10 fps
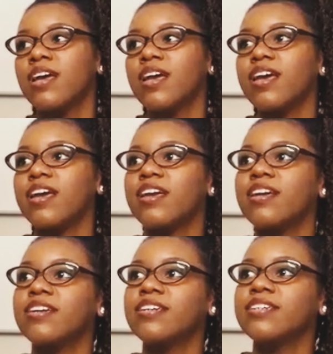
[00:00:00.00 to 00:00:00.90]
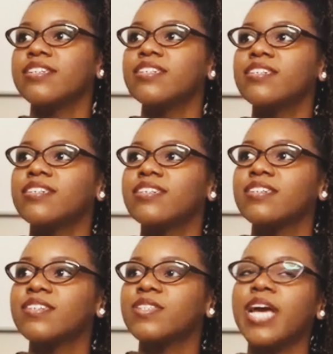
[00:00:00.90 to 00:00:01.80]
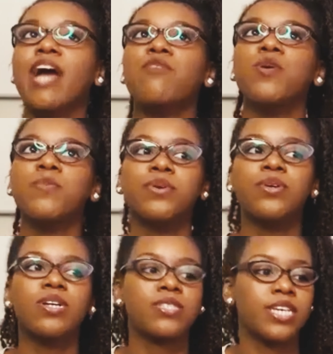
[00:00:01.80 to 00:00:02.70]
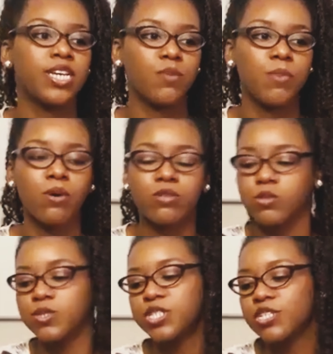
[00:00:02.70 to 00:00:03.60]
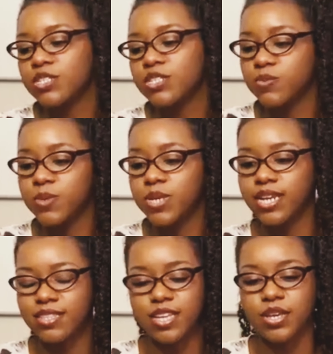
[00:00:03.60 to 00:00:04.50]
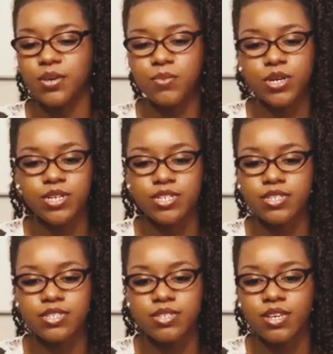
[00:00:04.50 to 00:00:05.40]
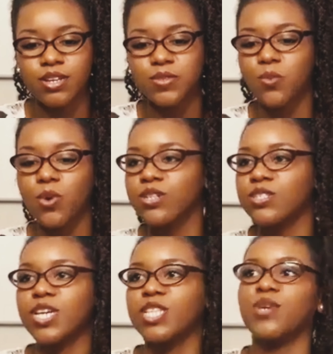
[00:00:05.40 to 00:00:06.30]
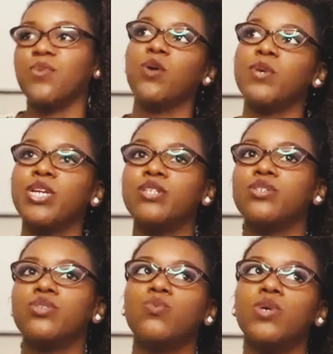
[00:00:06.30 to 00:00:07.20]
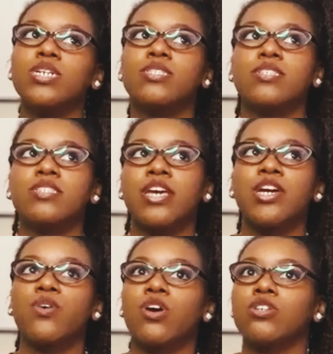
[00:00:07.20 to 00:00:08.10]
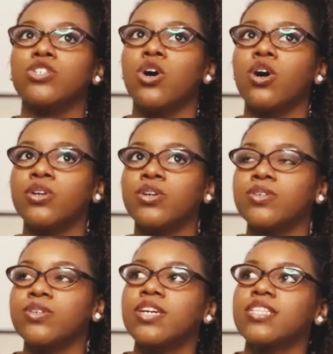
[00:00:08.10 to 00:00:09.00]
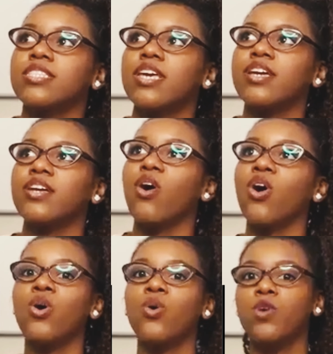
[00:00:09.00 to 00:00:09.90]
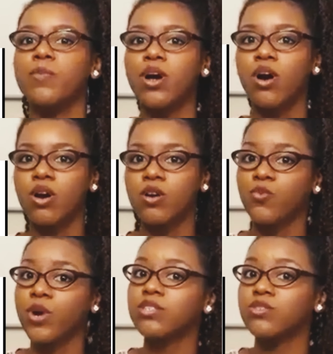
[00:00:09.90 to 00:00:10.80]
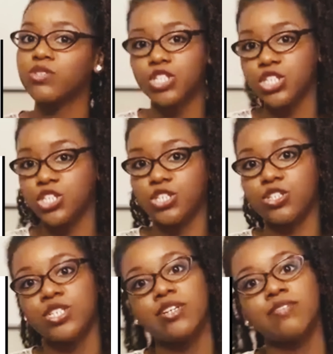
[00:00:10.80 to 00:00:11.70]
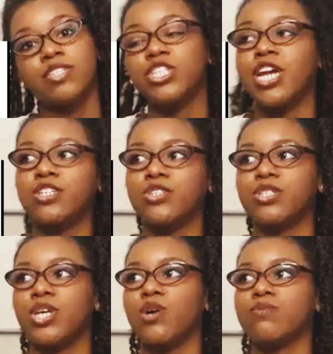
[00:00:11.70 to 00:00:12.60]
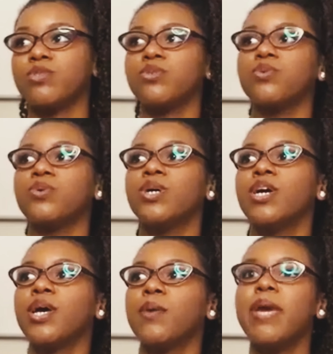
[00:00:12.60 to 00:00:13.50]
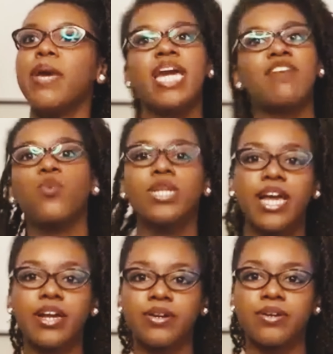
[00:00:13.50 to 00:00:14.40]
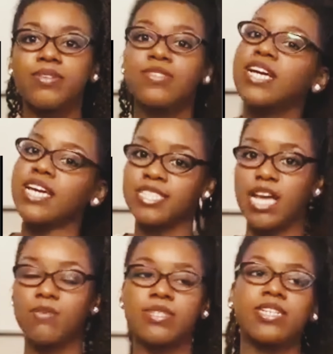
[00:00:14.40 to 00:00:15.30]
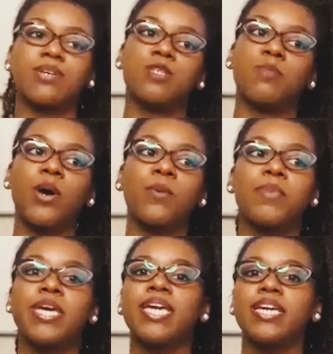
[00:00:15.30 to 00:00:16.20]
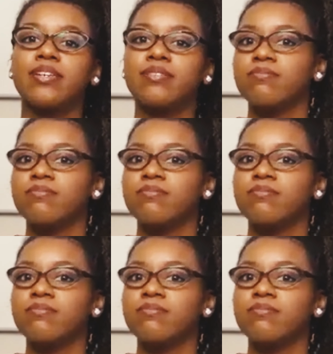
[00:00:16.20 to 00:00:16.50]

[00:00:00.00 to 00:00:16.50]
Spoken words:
And like, I remember seeing a post, which was just this week, and I think it was the worst thing that a woman can do was to tell her daughter that all women are her friends, or that she should shift and change herself to make everyone like her. So I guess that was it. It was about being